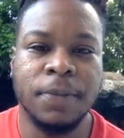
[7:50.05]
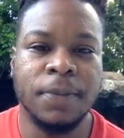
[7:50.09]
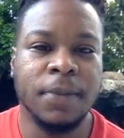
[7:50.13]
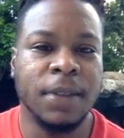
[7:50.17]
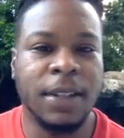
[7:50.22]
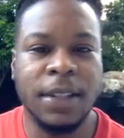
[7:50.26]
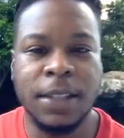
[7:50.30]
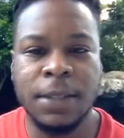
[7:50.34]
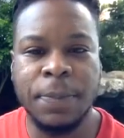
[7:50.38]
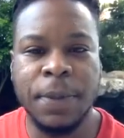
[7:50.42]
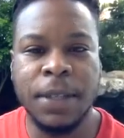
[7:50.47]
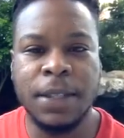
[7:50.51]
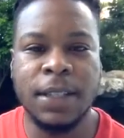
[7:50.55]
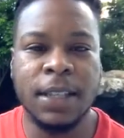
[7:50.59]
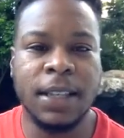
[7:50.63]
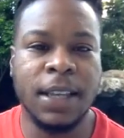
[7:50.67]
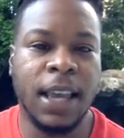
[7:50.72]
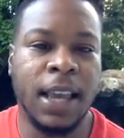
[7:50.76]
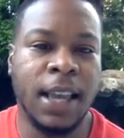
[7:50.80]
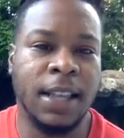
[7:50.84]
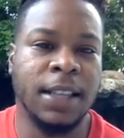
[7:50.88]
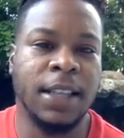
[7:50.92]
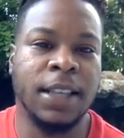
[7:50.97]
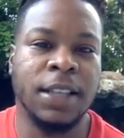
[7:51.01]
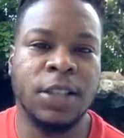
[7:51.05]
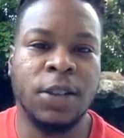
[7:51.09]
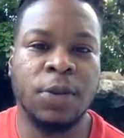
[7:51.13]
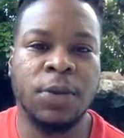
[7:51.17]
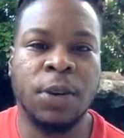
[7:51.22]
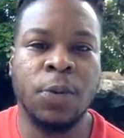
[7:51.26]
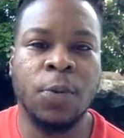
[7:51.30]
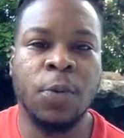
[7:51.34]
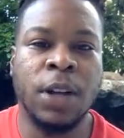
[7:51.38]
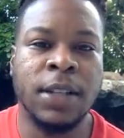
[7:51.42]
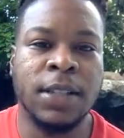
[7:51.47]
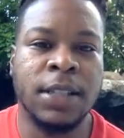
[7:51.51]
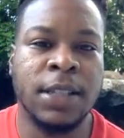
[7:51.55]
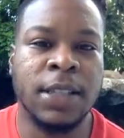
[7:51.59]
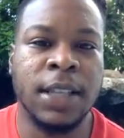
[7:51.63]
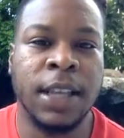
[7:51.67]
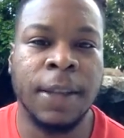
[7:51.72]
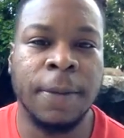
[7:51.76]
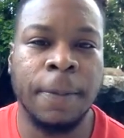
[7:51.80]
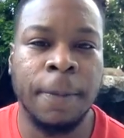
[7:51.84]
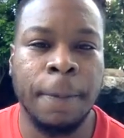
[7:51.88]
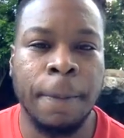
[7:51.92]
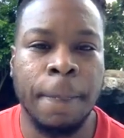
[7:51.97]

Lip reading: and this piece of candy is only 1 cent.